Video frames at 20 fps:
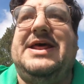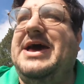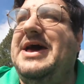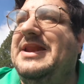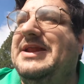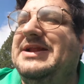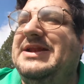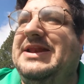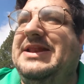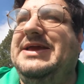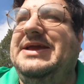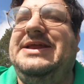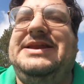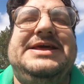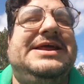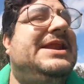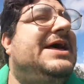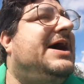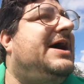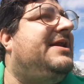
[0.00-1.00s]
how to clean
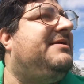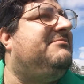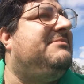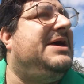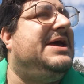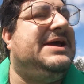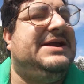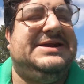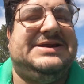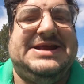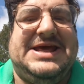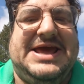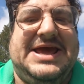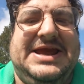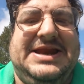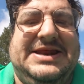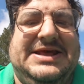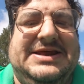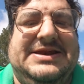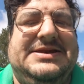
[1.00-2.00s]
it, how to
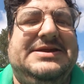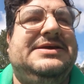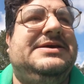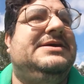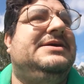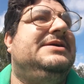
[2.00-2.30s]
maintain it,